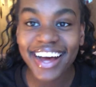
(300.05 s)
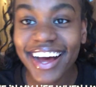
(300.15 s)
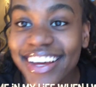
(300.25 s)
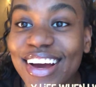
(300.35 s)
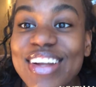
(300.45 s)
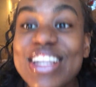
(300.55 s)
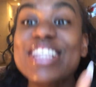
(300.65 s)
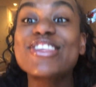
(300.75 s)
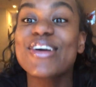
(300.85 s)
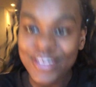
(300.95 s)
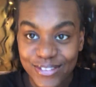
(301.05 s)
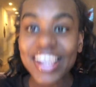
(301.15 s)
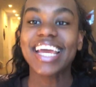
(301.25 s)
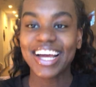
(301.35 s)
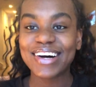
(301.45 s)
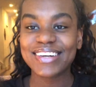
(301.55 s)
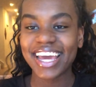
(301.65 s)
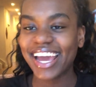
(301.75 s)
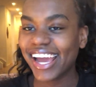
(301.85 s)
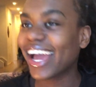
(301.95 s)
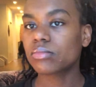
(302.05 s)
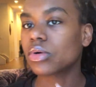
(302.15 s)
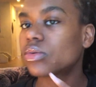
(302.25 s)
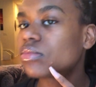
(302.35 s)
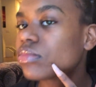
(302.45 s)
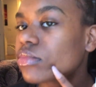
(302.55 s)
Y'all deserve it, okay? Bro,